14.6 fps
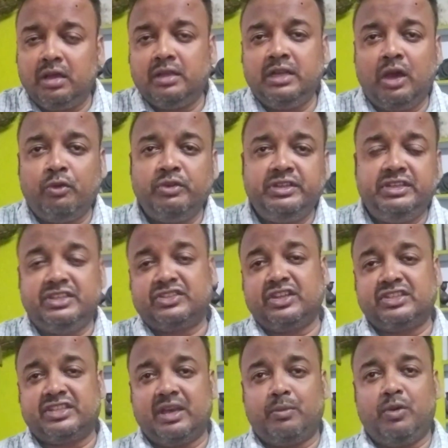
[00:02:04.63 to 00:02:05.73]
Now we
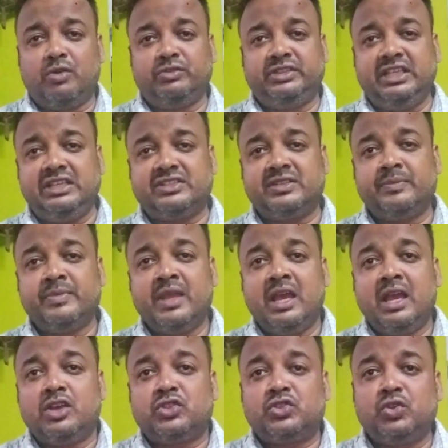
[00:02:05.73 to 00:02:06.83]
discuss about this.
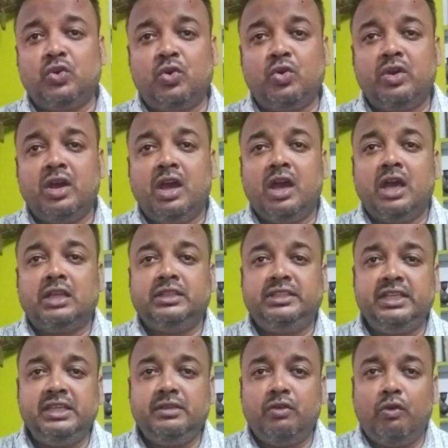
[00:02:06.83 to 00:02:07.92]
So,
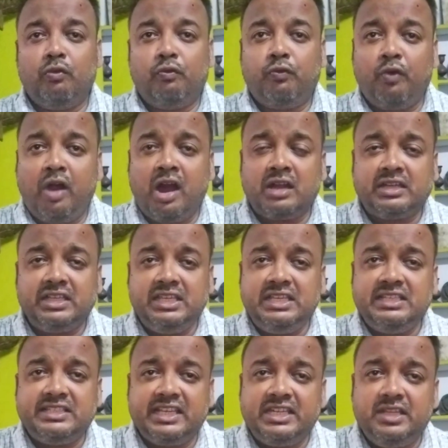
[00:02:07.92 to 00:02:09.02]
the what
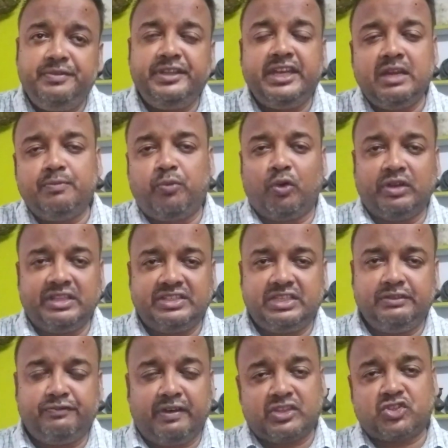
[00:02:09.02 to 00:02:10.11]
is a dividend
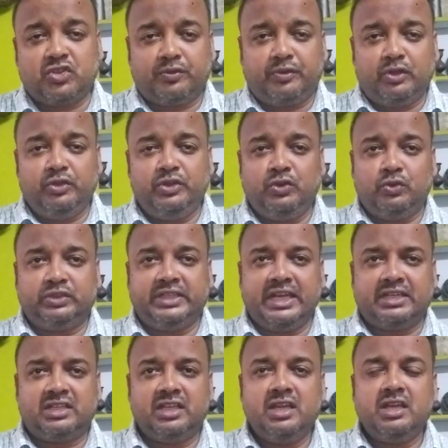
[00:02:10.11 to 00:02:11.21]
policy? First of all, we know
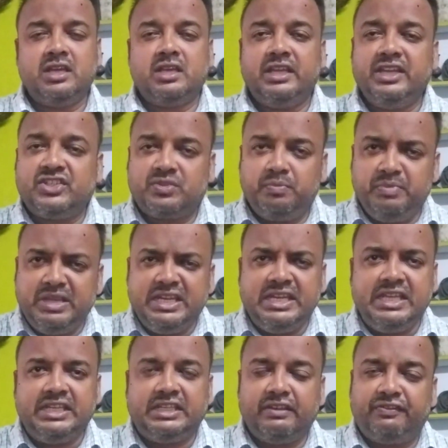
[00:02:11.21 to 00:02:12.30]
that its
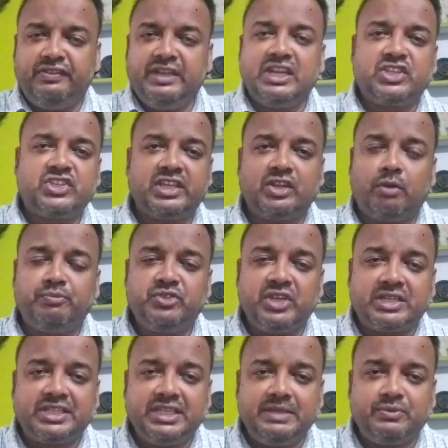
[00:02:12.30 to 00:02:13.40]
meaning, definition,
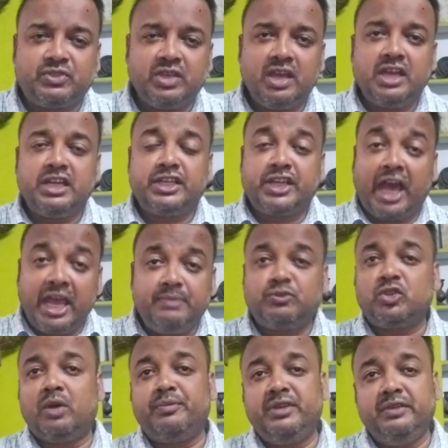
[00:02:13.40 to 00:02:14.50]
objectives,
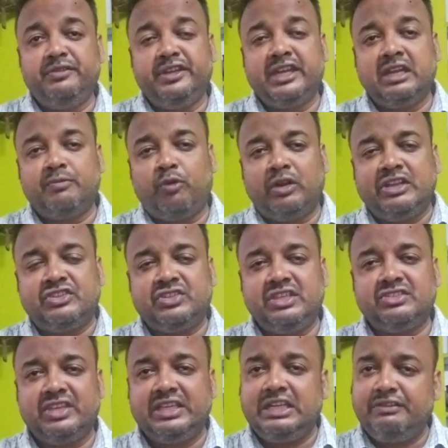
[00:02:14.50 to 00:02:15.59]
types of dividend policy,
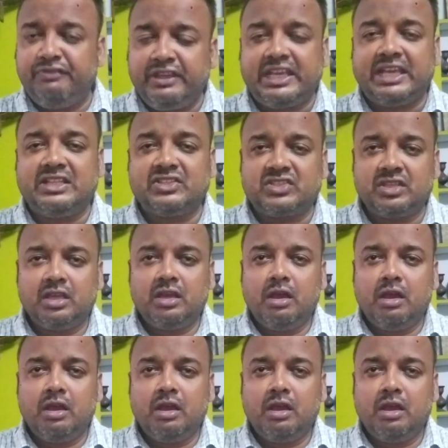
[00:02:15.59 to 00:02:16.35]
significance,